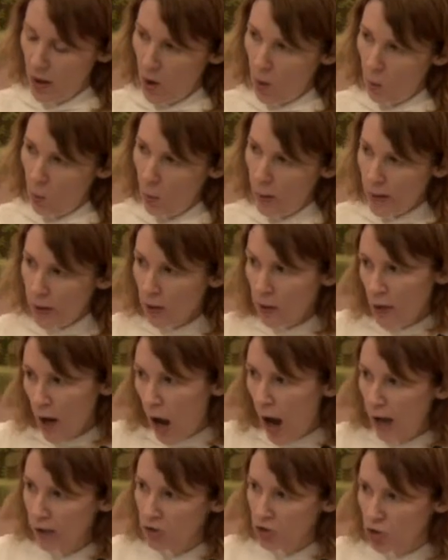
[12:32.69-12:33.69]
We are
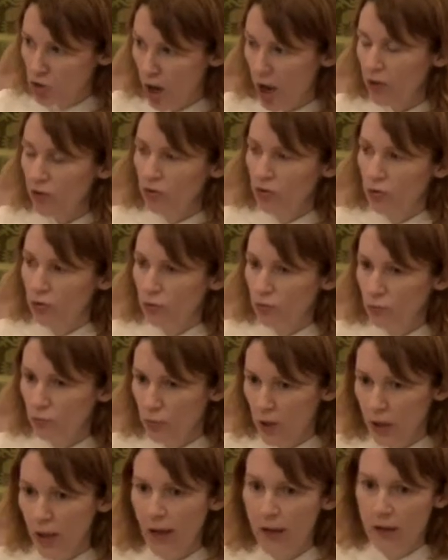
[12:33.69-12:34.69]
not just
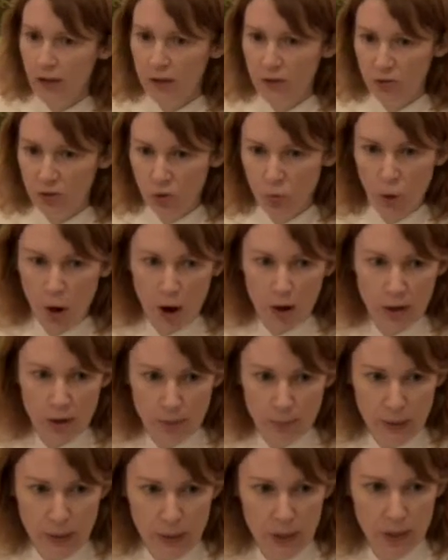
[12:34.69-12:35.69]
related to our
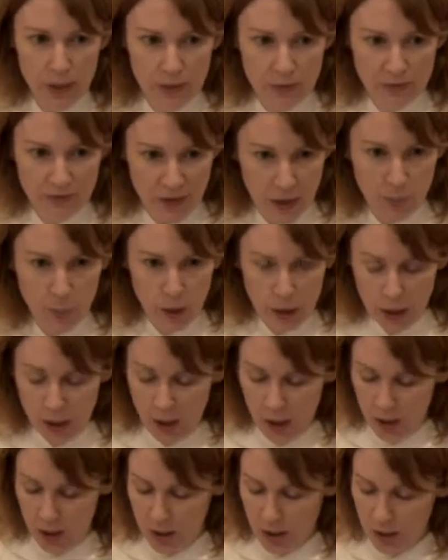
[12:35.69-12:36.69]
immediate
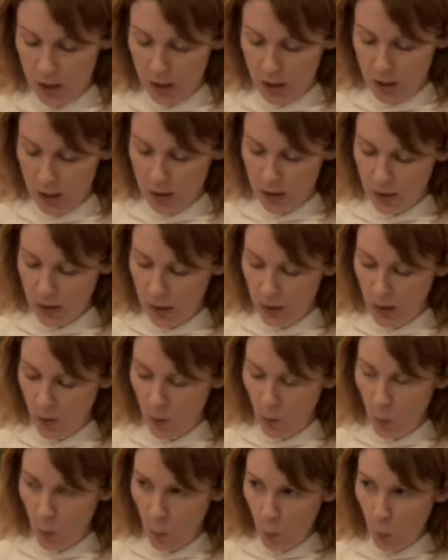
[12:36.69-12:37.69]
family.
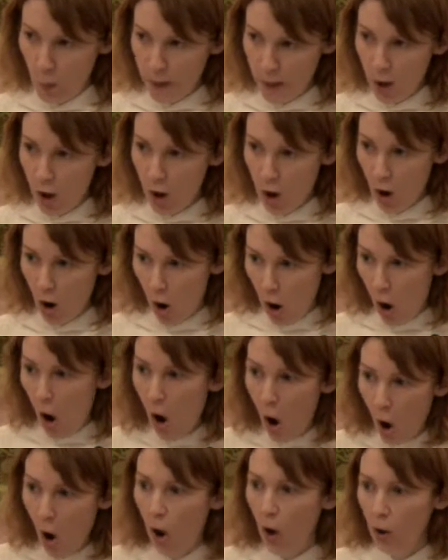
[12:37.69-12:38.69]
We are
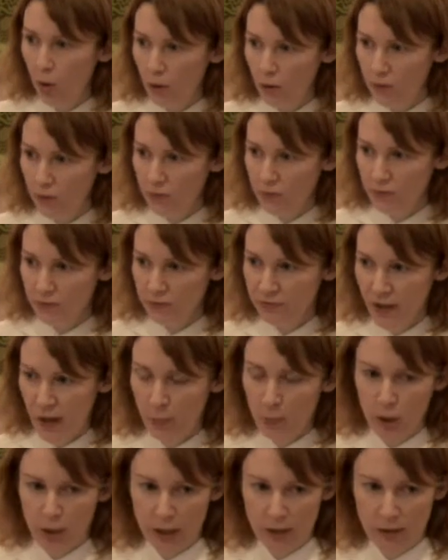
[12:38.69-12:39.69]
all
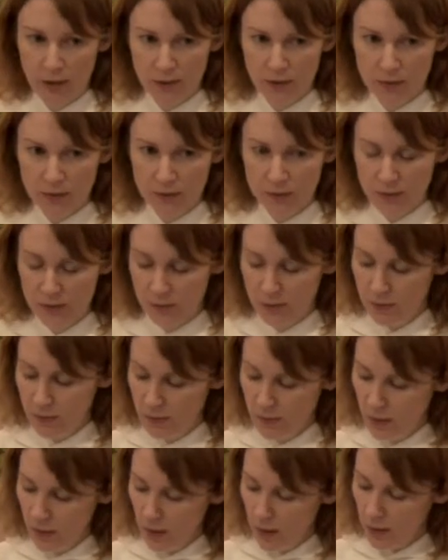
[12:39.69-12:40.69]
family,
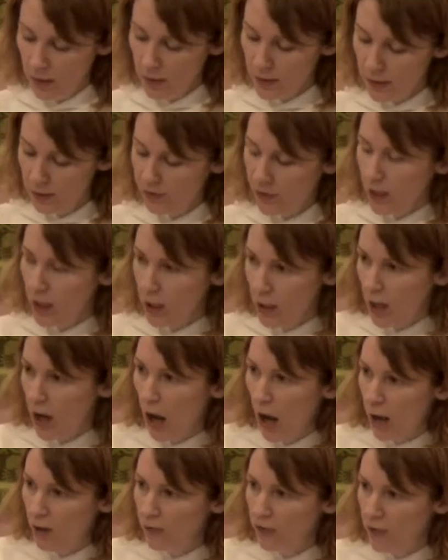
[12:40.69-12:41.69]
living in
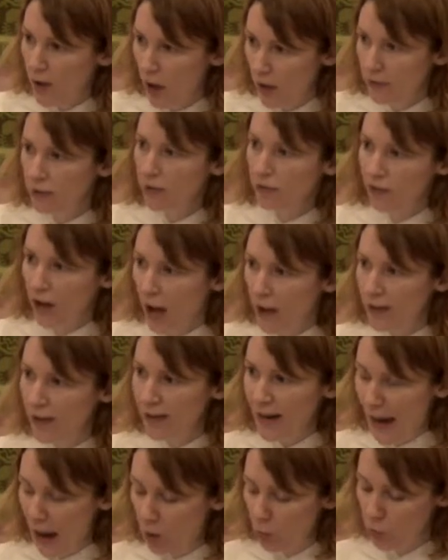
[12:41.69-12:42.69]
God's
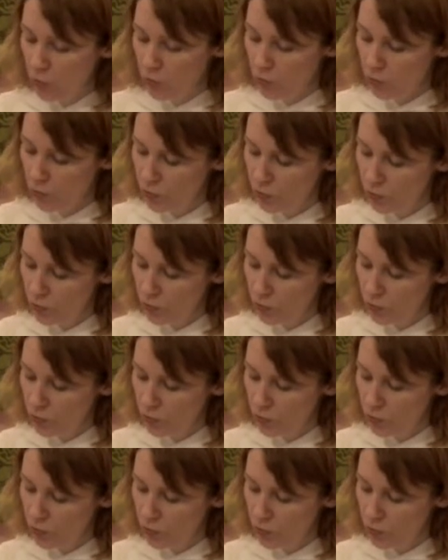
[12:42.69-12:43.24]
undivided house.